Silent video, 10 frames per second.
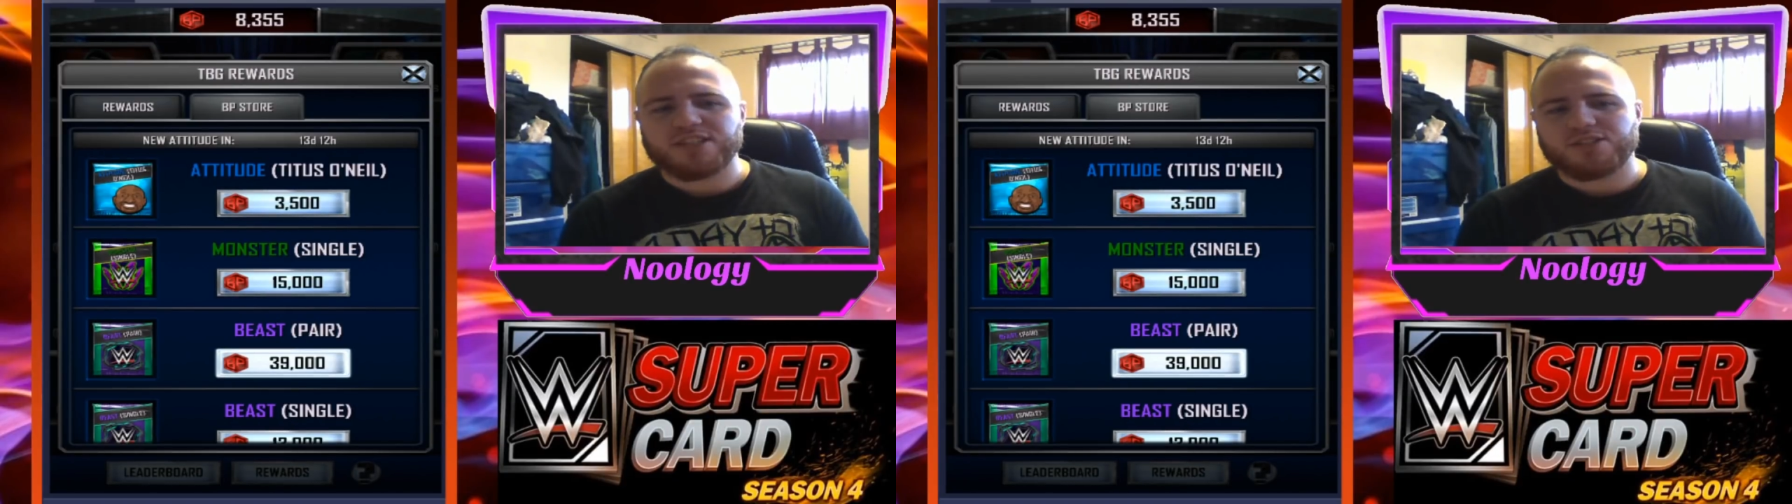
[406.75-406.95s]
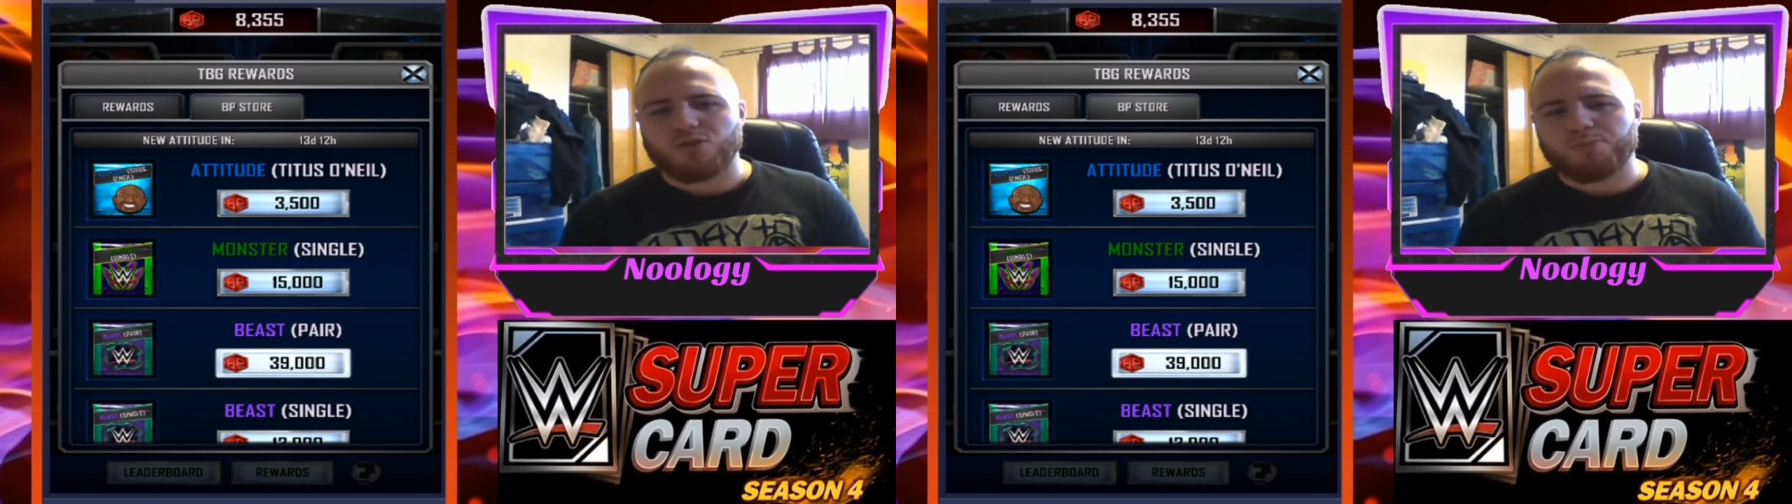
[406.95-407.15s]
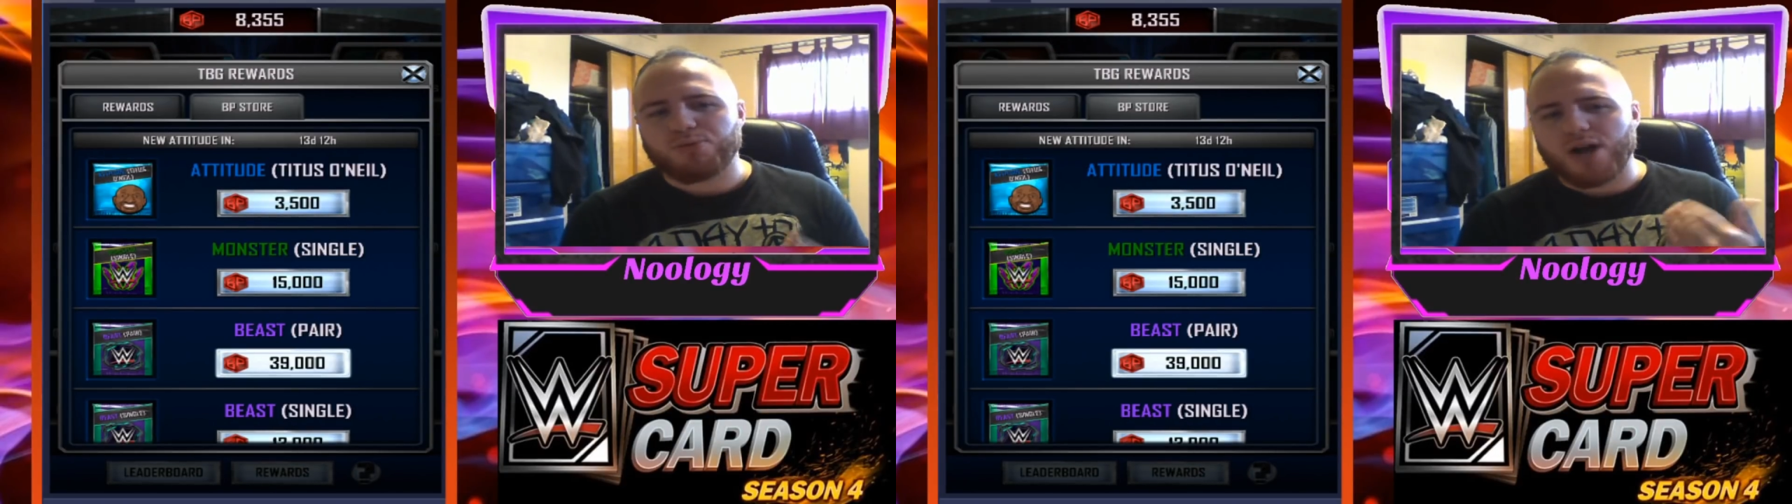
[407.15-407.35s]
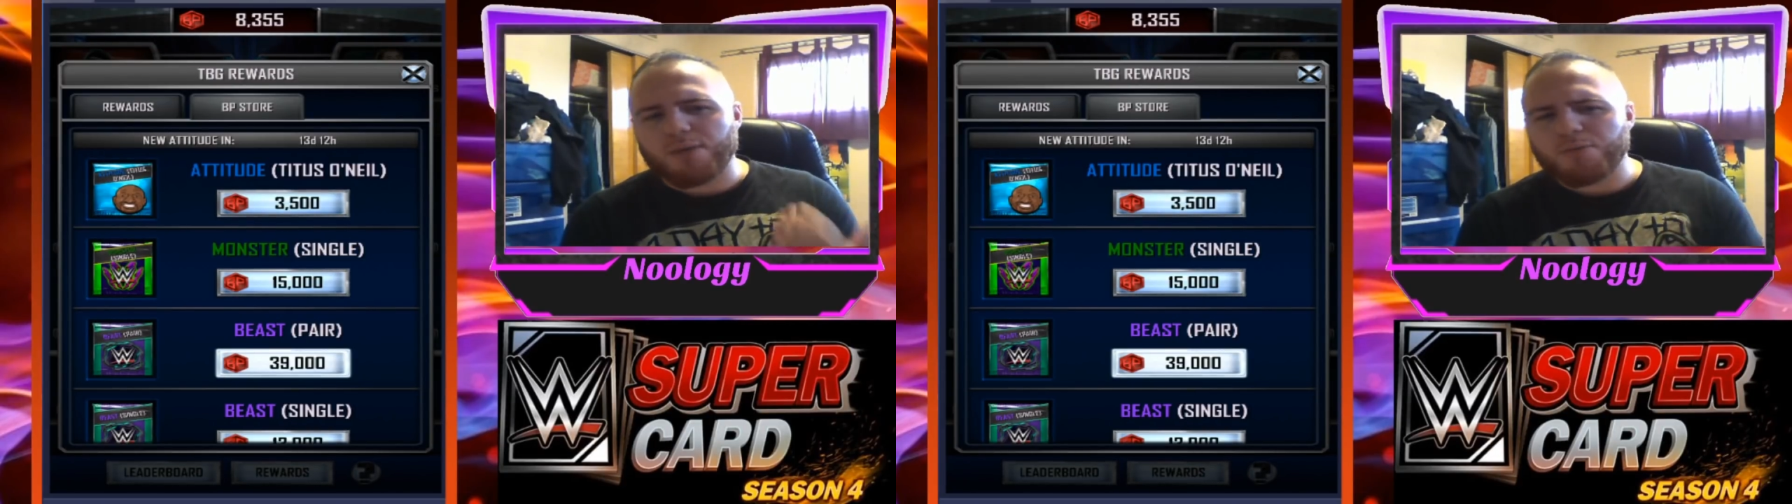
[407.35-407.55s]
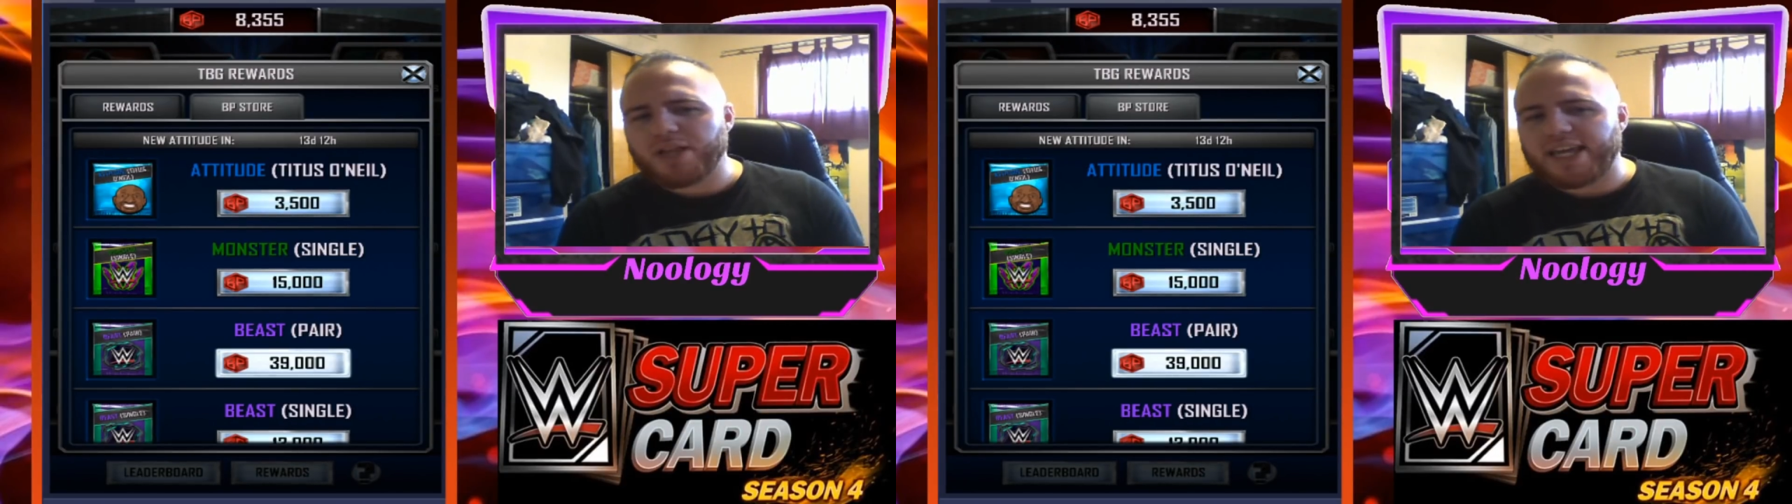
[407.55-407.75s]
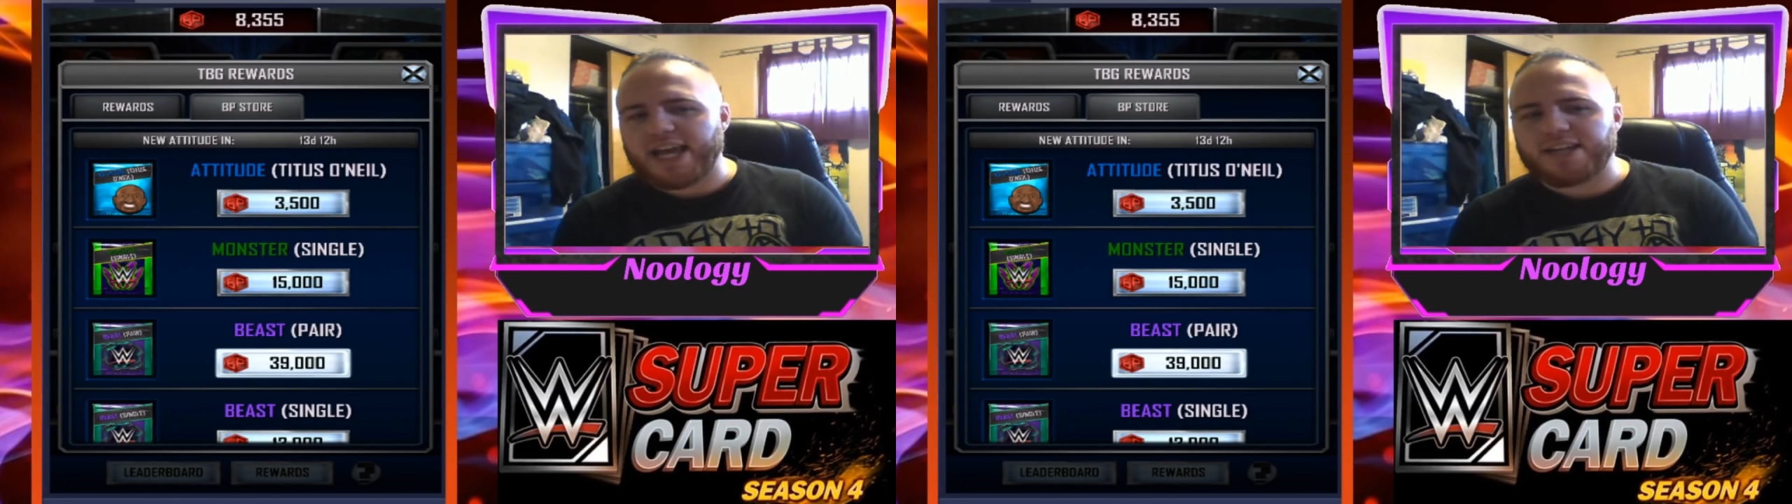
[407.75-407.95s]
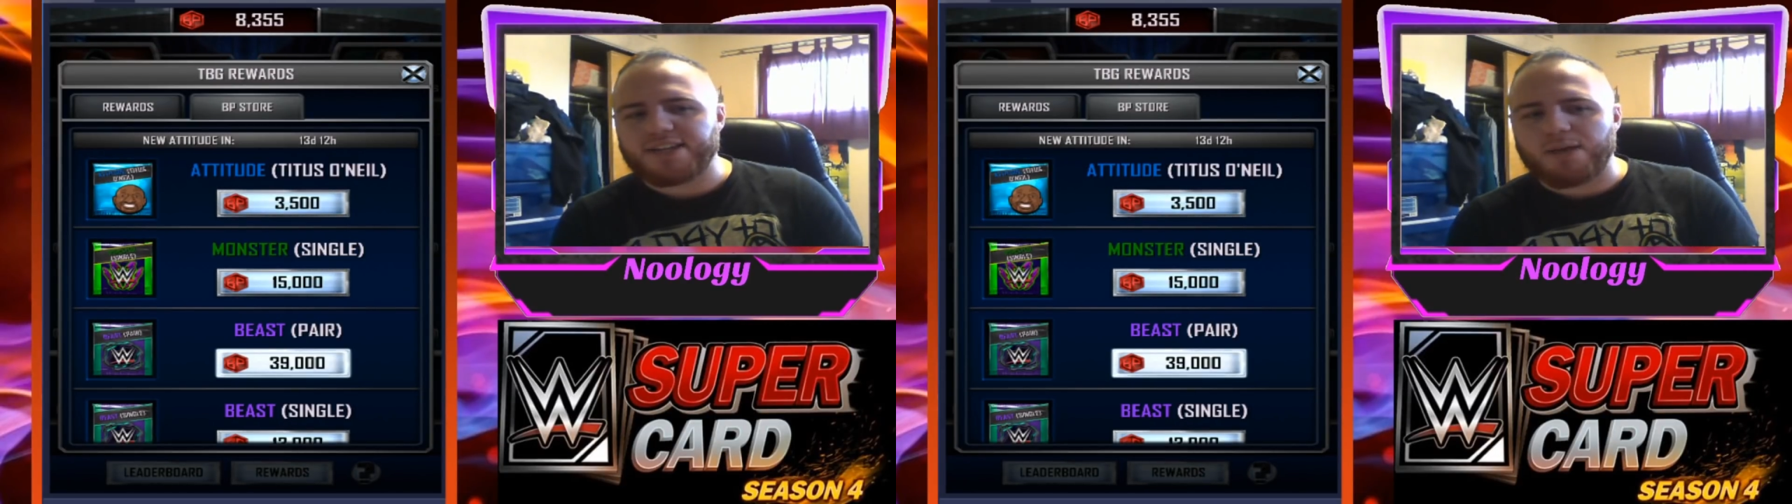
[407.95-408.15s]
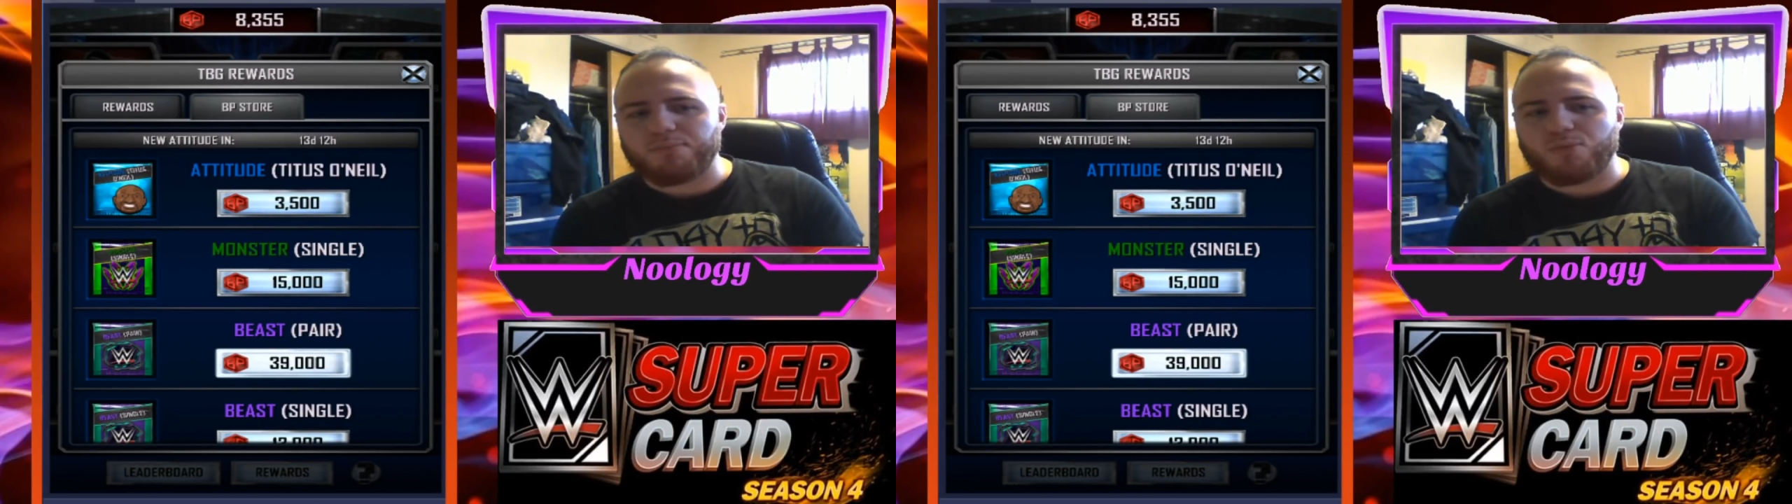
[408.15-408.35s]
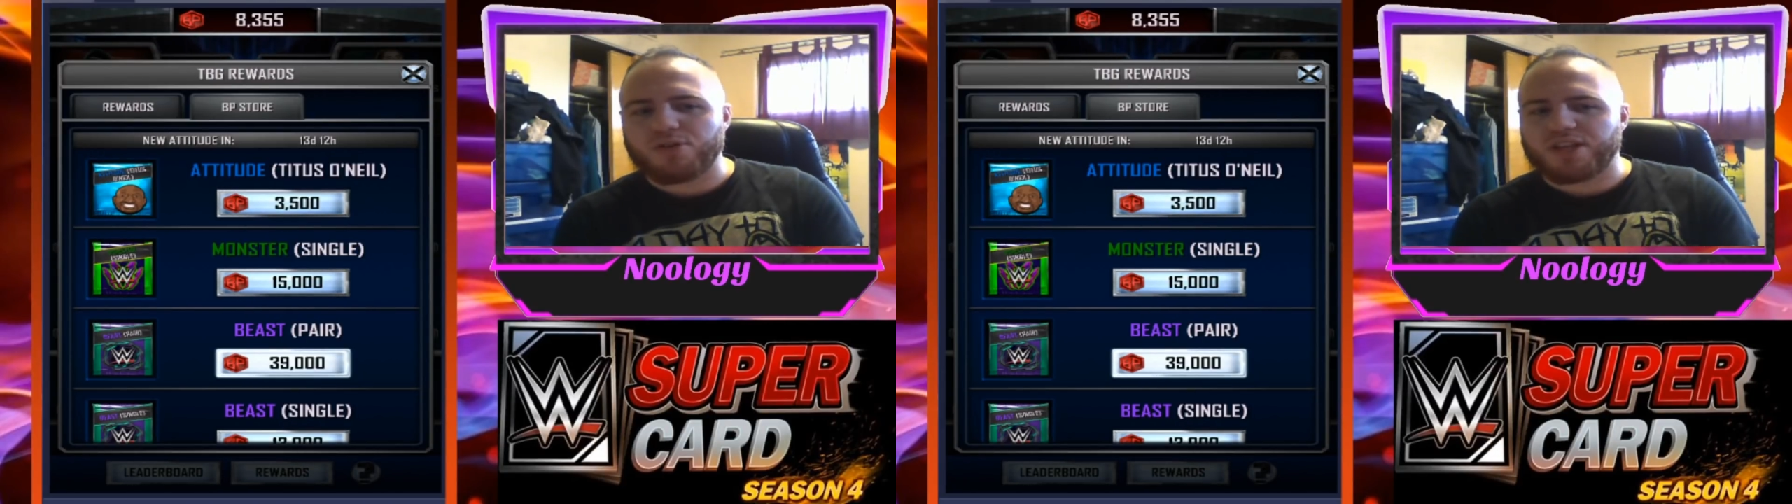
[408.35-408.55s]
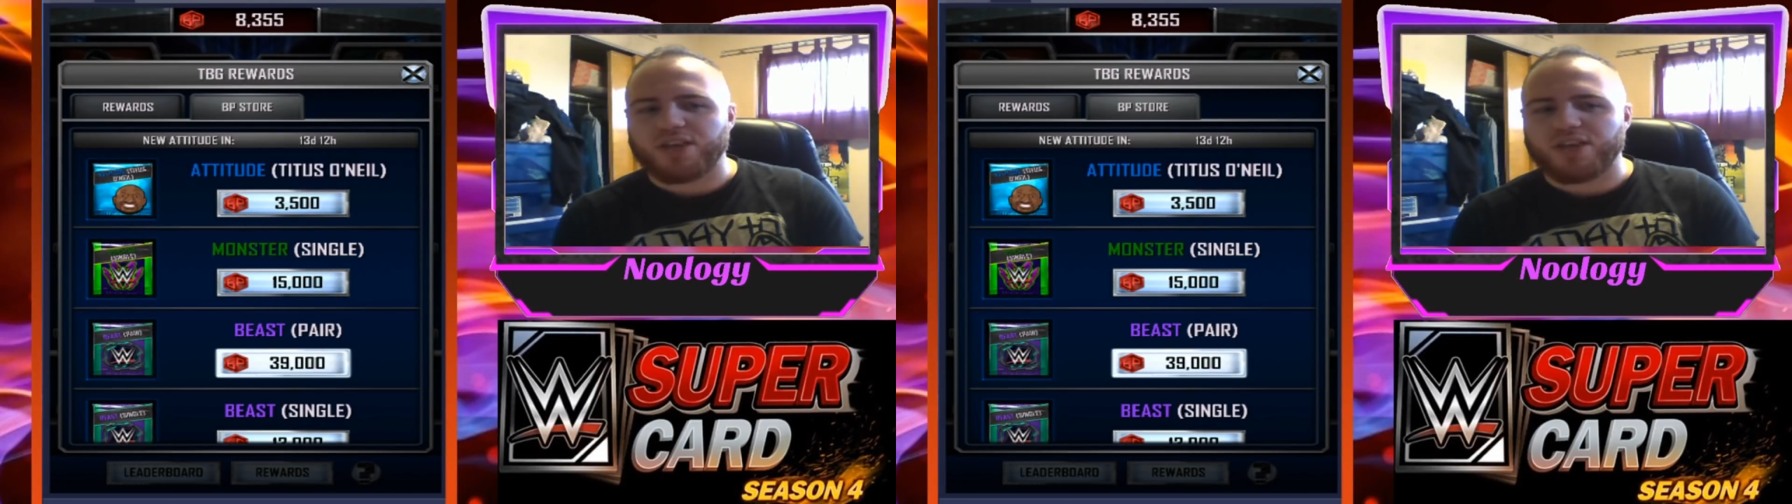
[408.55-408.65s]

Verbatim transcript: so I'll probably end up more than